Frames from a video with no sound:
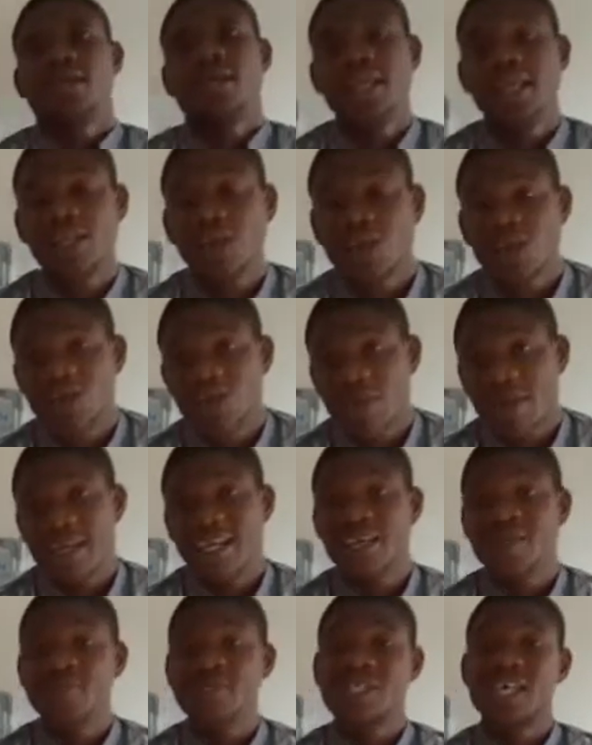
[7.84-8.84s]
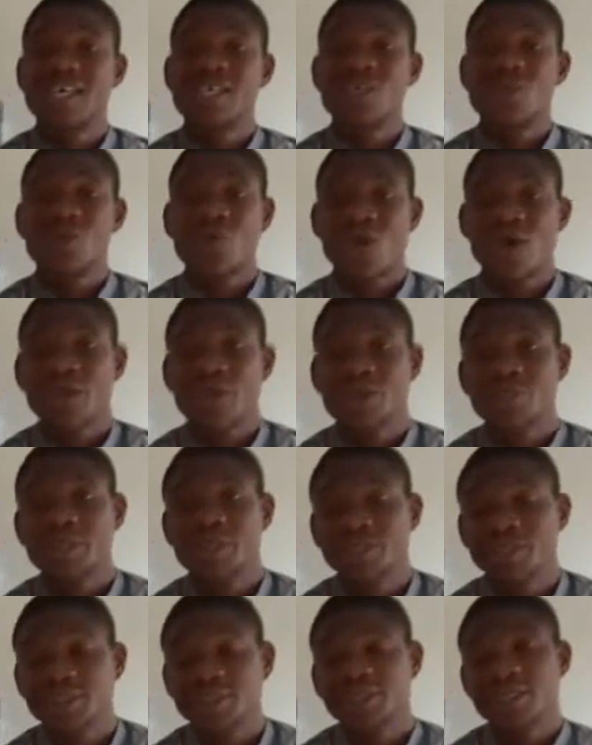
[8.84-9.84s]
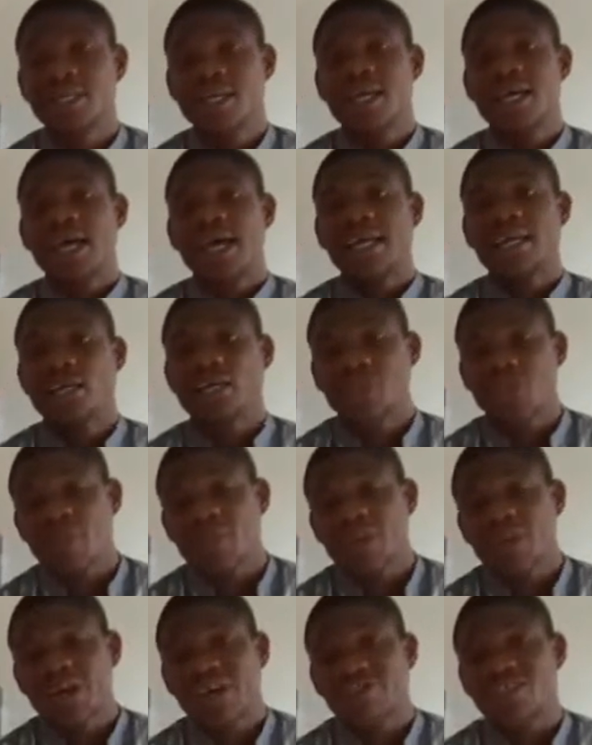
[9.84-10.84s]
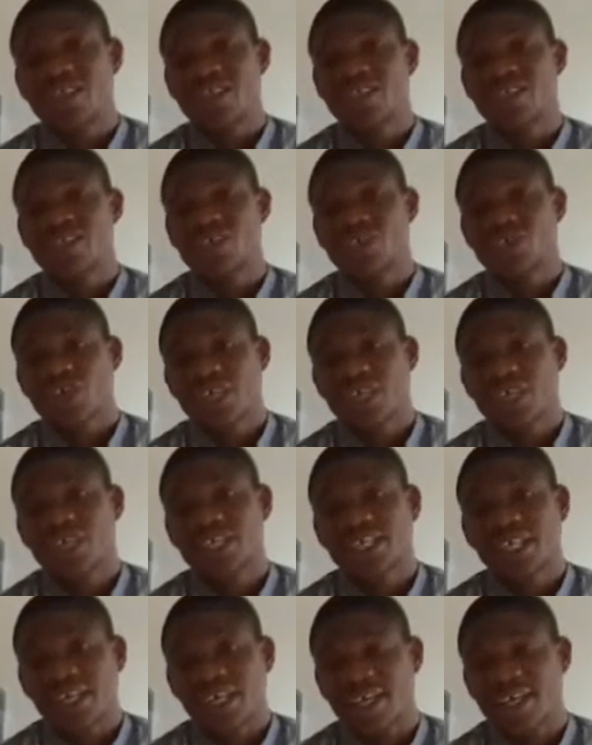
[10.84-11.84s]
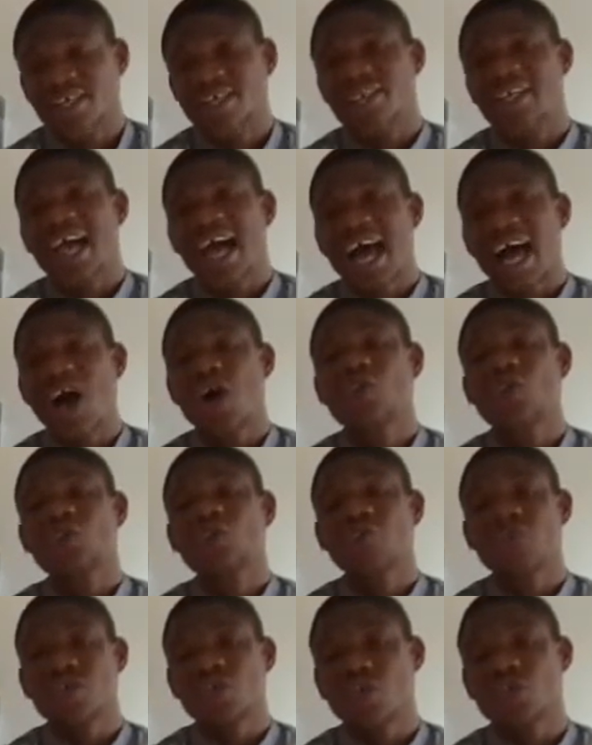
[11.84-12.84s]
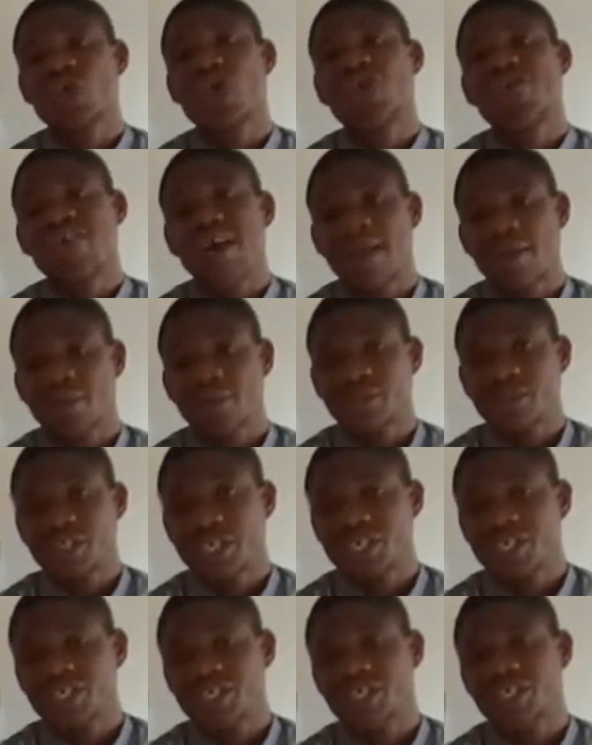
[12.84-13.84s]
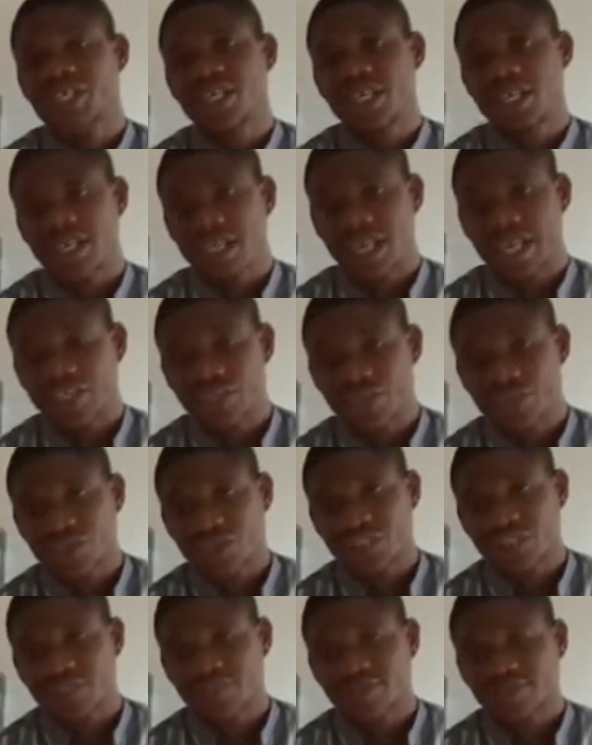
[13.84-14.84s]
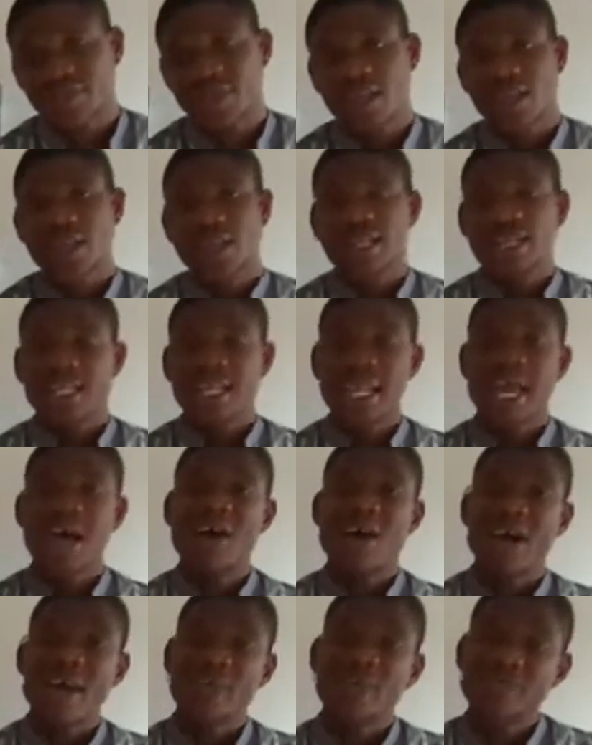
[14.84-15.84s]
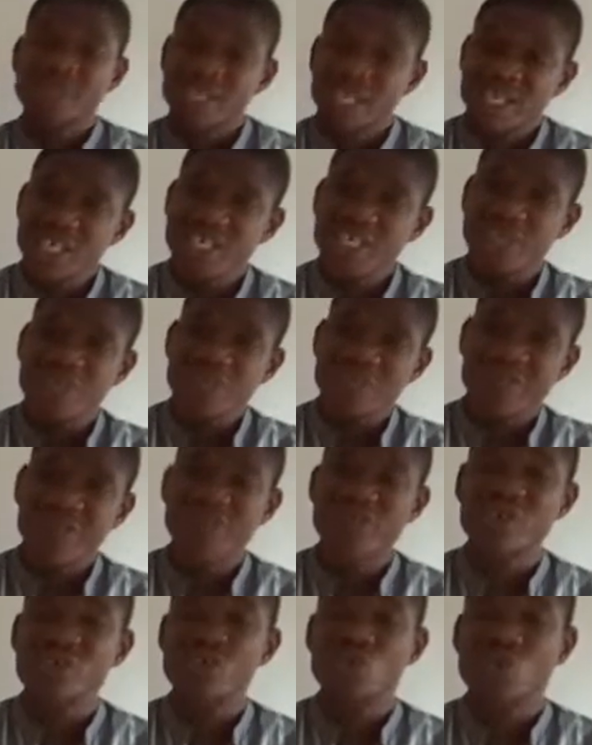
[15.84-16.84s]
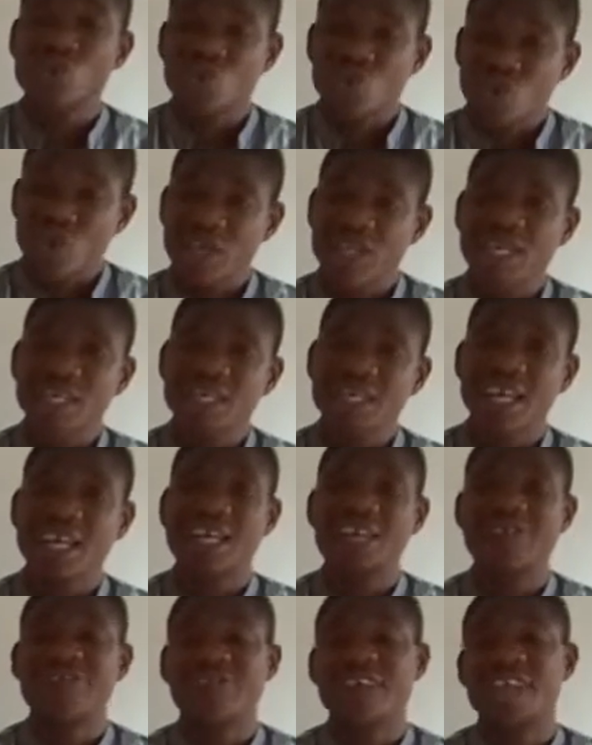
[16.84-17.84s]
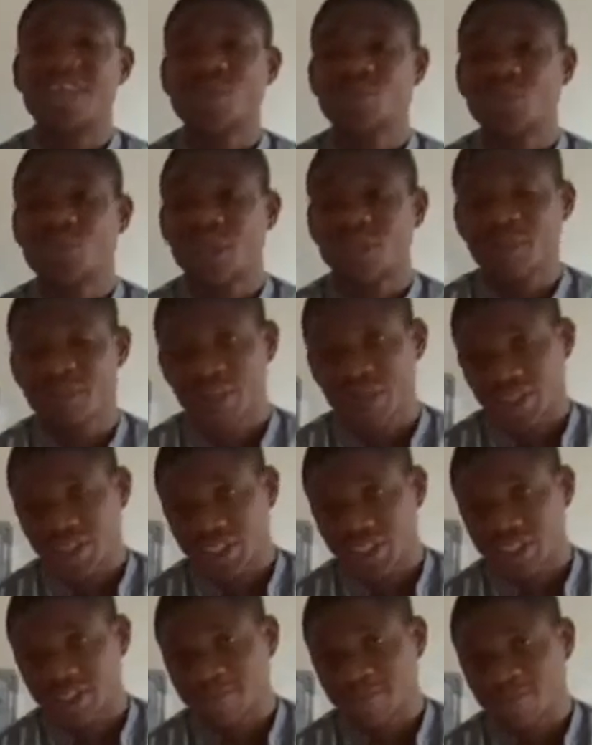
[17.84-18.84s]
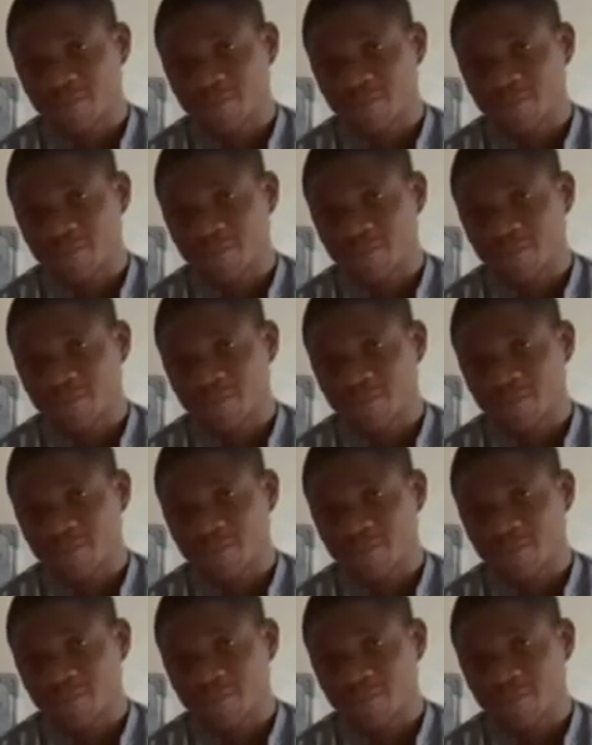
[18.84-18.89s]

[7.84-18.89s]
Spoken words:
Hello, my name is Ezenwa Ongbenu, and the topic of this discussion is how to resolve hypertension naturally. Now, hypertension refers to chronically elevated blood pressure.